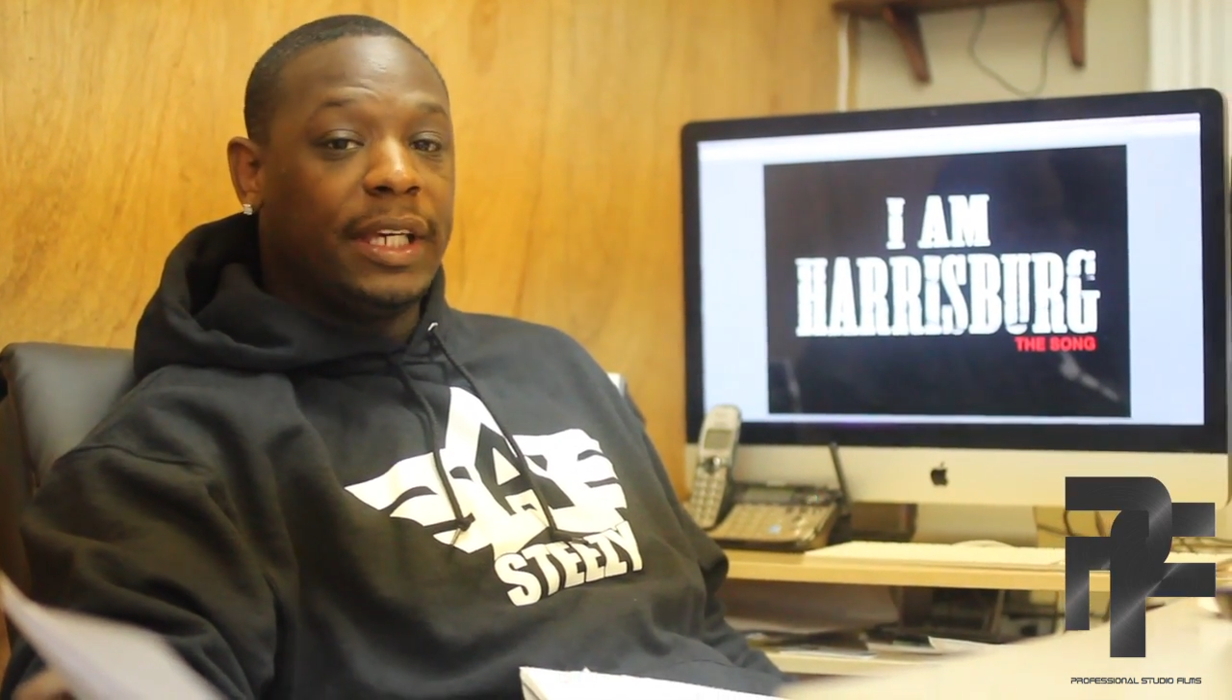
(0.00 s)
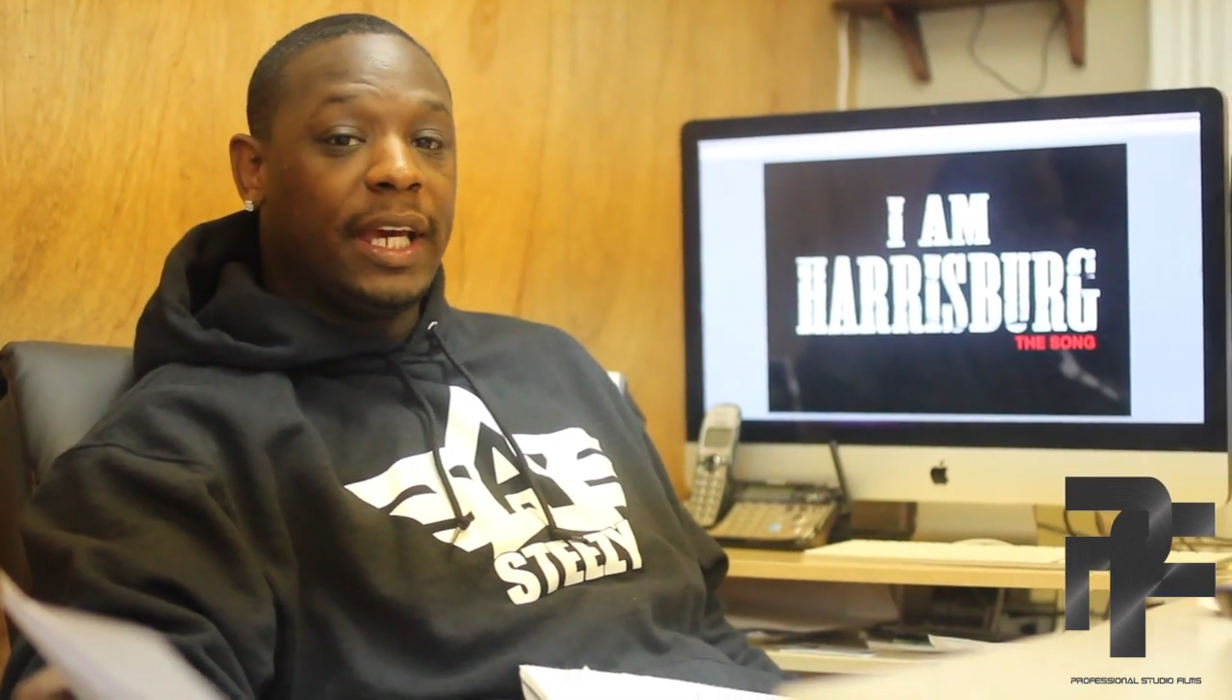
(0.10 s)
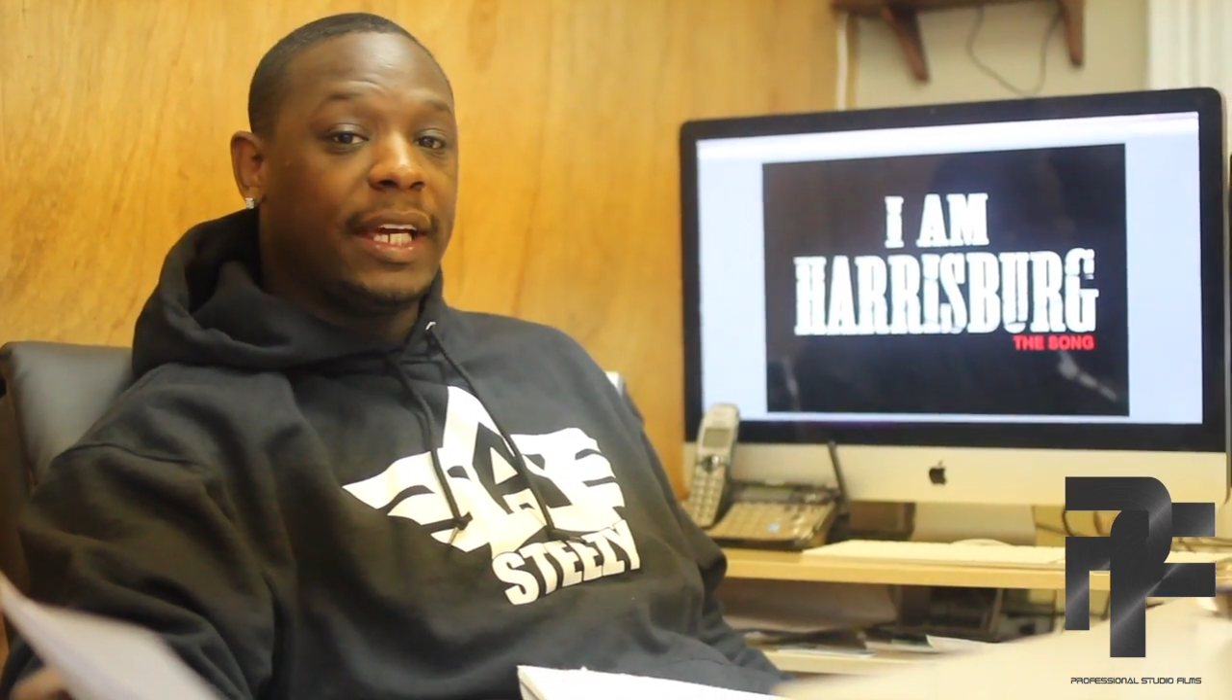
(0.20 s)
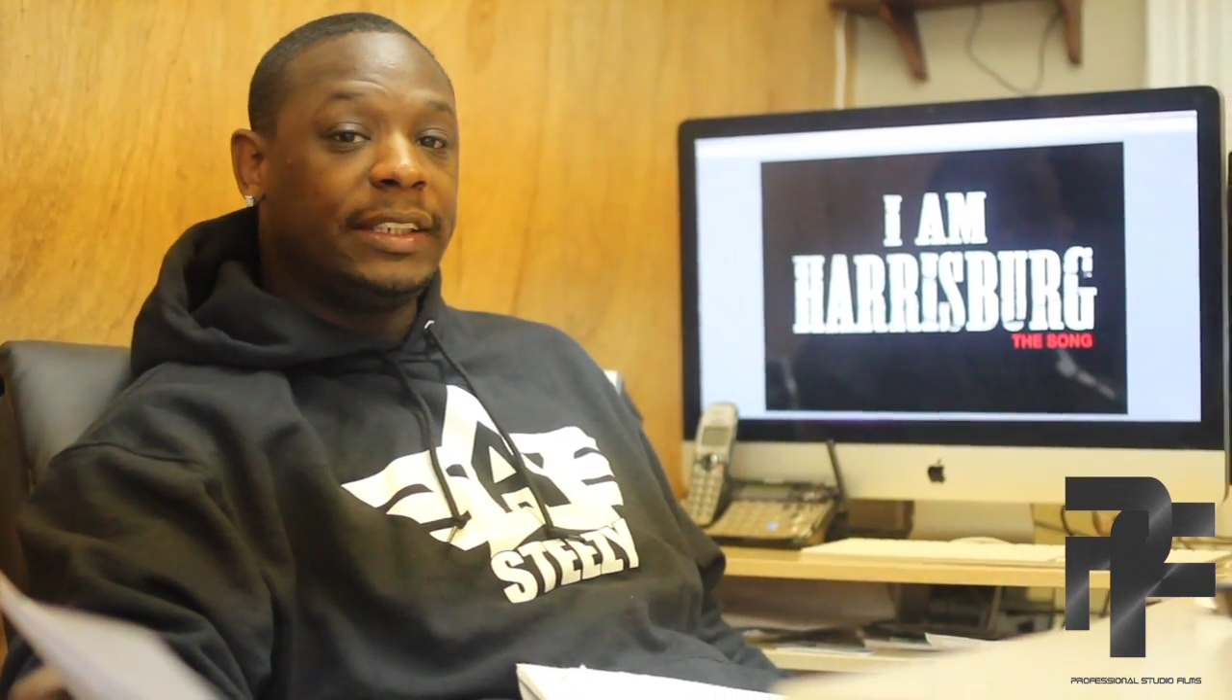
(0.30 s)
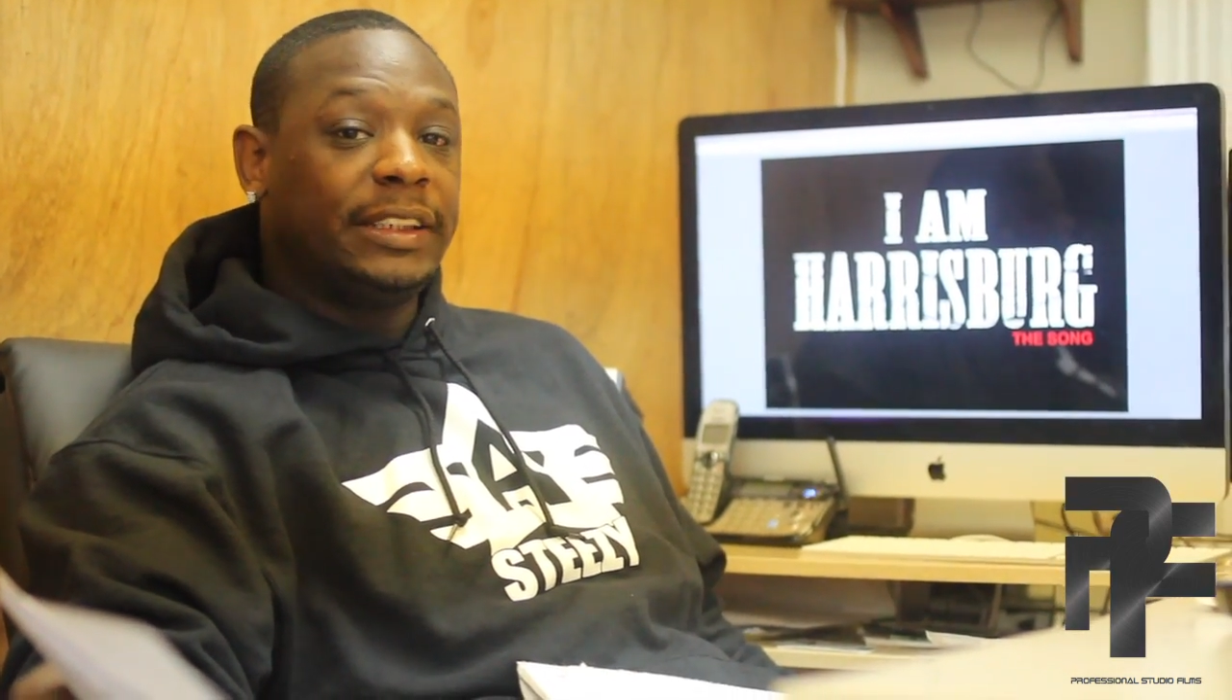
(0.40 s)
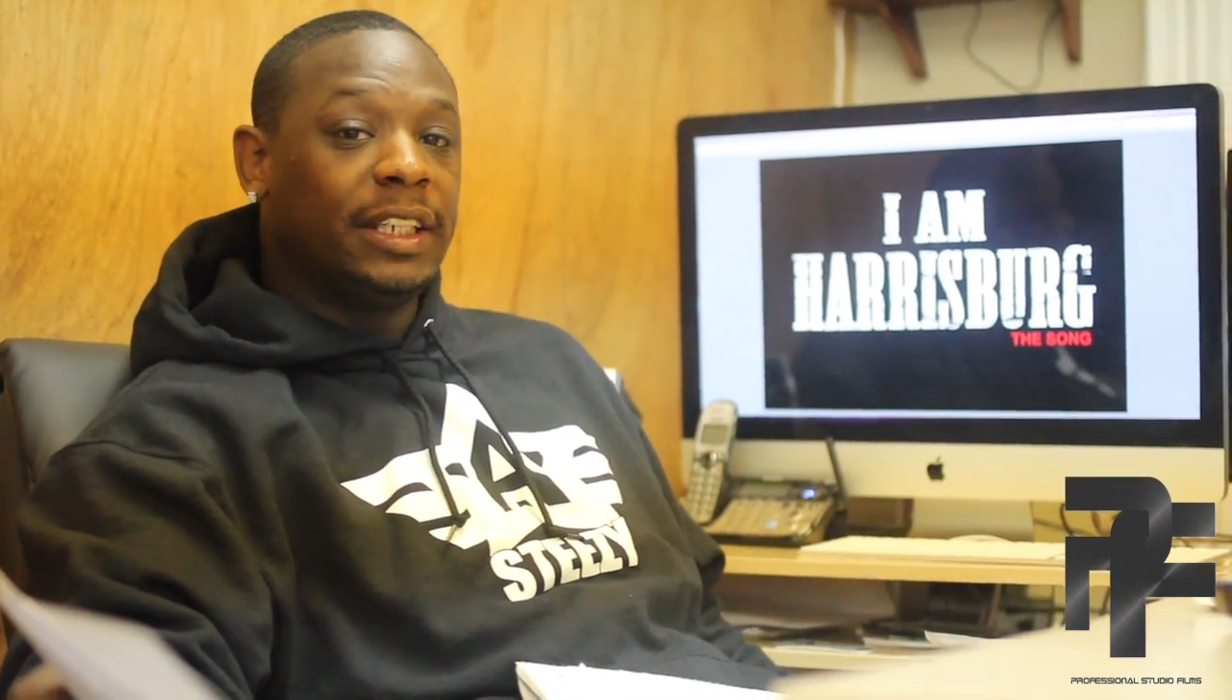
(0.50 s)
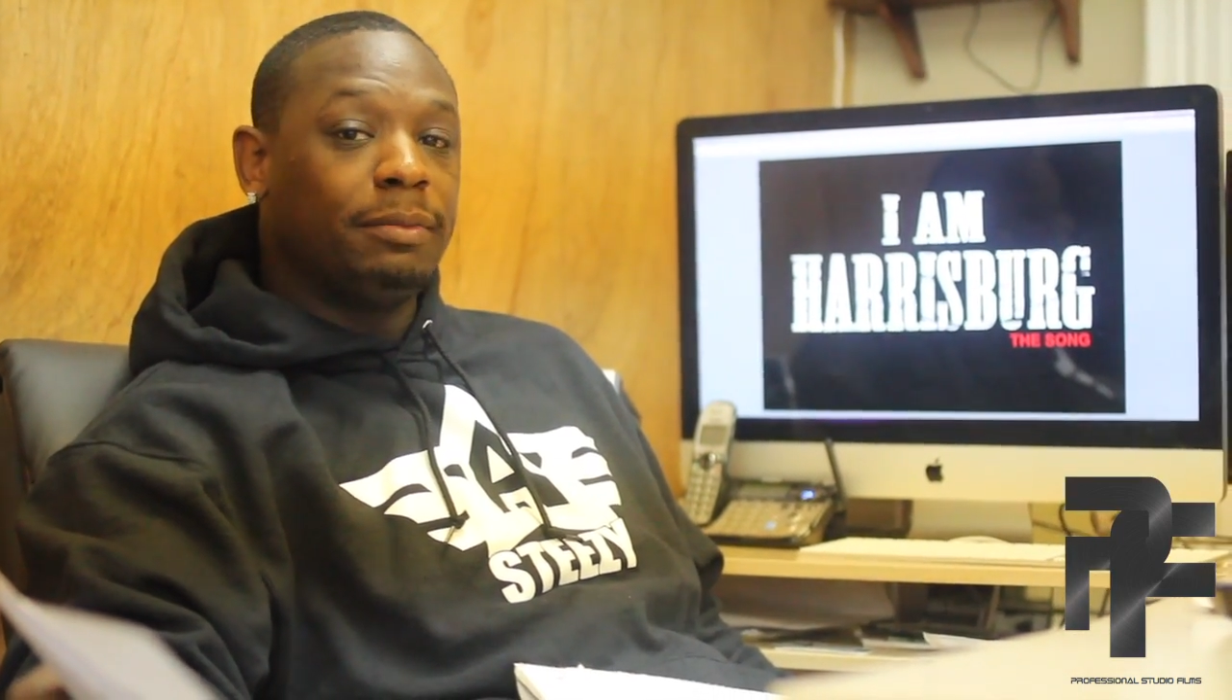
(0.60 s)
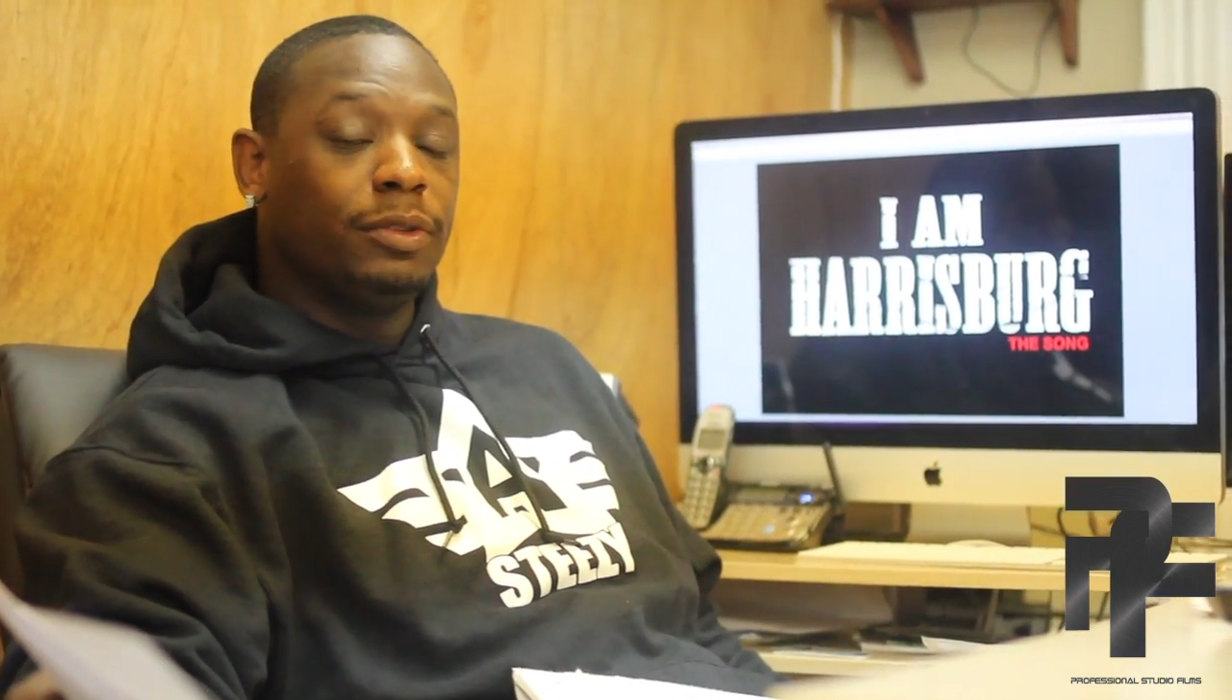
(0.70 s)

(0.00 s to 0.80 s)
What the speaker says: Cash App